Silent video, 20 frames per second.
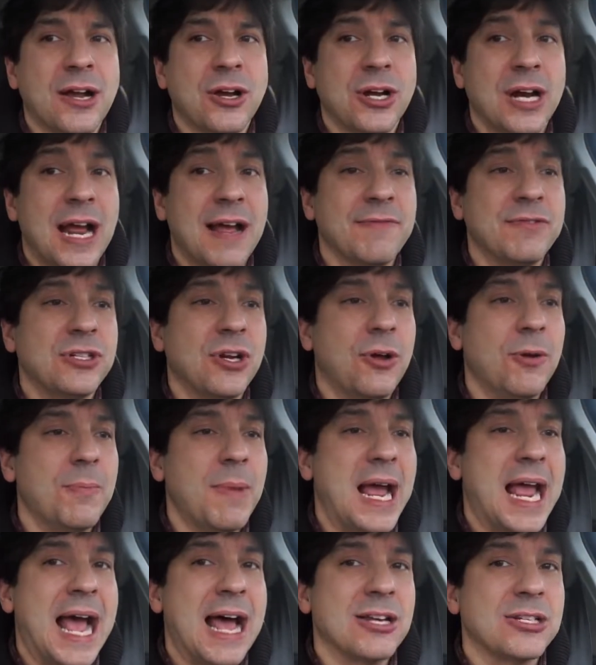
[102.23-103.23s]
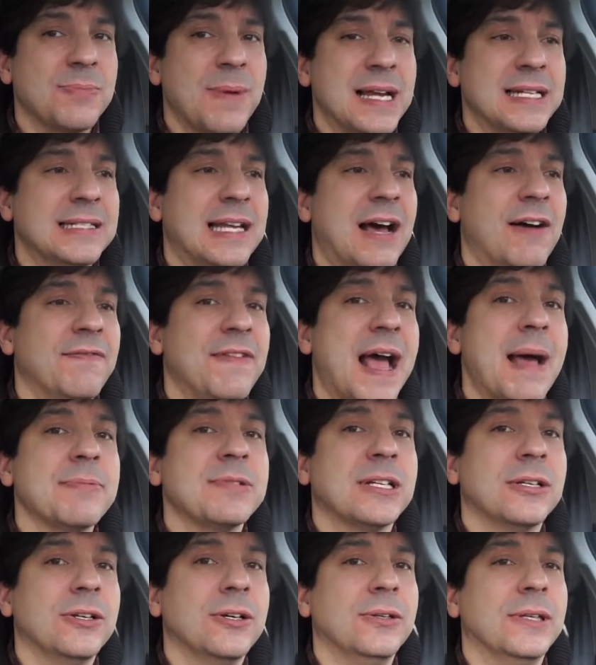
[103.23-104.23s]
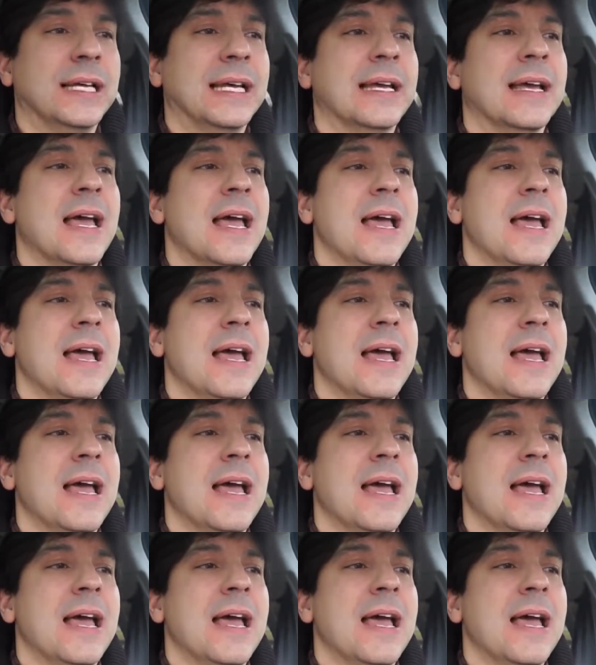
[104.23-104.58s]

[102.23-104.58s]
Could I have sold my house myself? Absolutely.